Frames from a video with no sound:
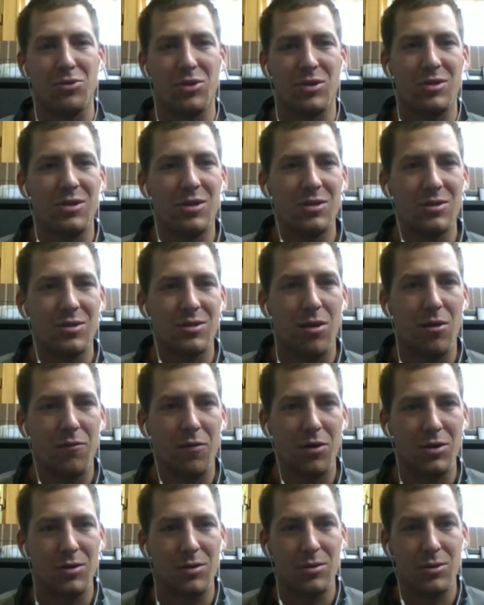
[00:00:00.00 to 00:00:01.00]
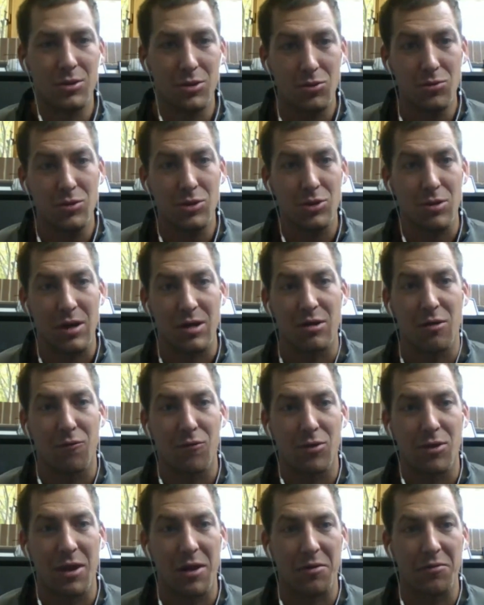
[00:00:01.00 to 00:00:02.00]
just as all of our students are at
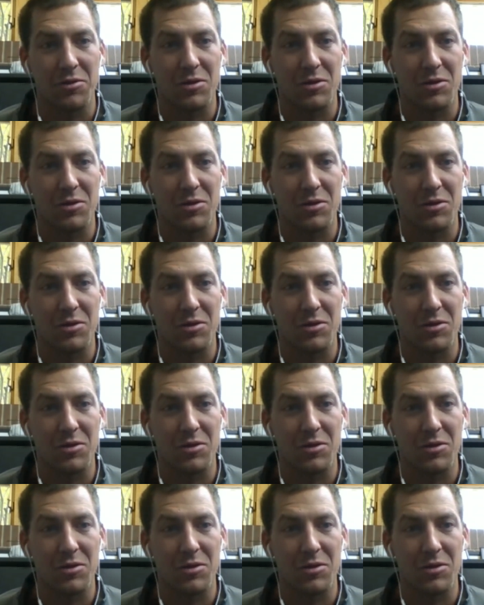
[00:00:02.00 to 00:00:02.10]
different levels.